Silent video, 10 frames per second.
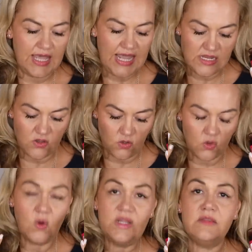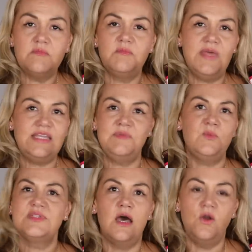and all it made
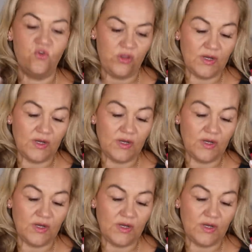me was hungry.